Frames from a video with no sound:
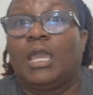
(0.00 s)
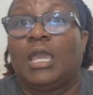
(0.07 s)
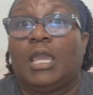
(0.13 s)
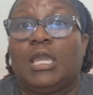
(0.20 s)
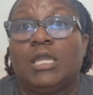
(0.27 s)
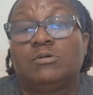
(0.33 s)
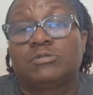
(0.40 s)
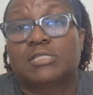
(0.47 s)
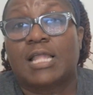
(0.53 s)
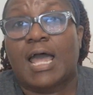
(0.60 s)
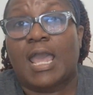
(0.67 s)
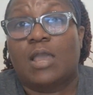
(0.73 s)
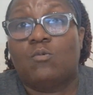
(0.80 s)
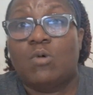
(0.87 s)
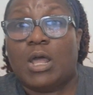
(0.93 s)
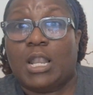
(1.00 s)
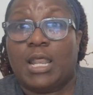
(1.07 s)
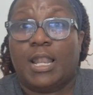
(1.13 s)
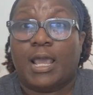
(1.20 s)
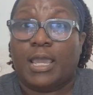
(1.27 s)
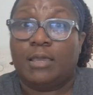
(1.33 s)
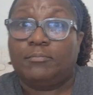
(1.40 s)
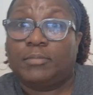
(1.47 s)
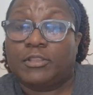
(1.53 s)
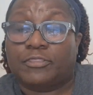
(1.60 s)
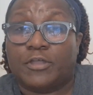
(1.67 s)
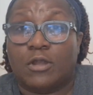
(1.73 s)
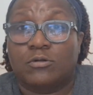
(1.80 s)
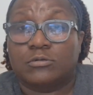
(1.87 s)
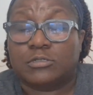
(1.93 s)
And he was like, well, it ain't
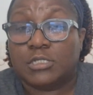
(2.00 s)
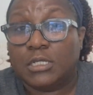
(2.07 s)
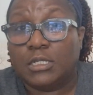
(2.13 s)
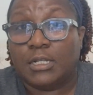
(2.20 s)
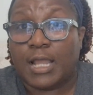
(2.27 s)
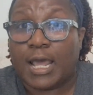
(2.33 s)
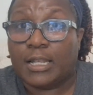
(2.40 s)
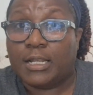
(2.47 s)
but $13.99.